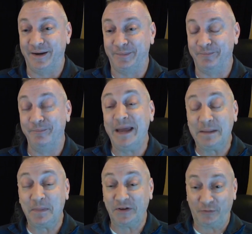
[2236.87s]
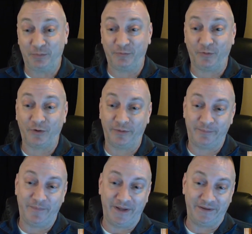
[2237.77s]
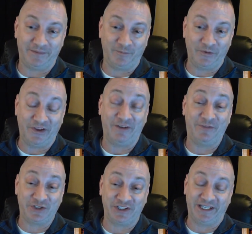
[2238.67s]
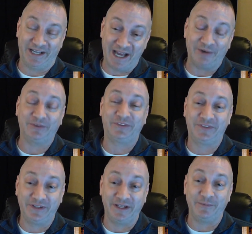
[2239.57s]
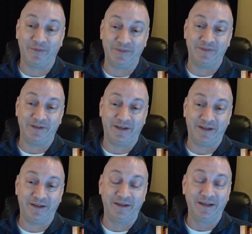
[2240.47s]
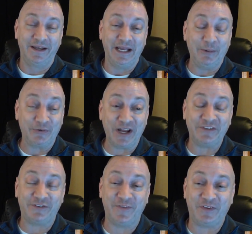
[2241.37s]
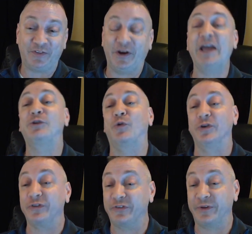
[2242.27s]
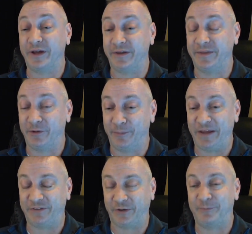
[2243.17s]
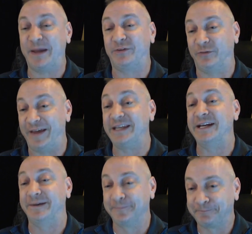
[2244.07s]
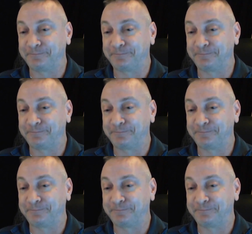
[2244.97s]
many months before it was officially announced. It was nice to visit their headquarters. They were based out of Pennsylvania.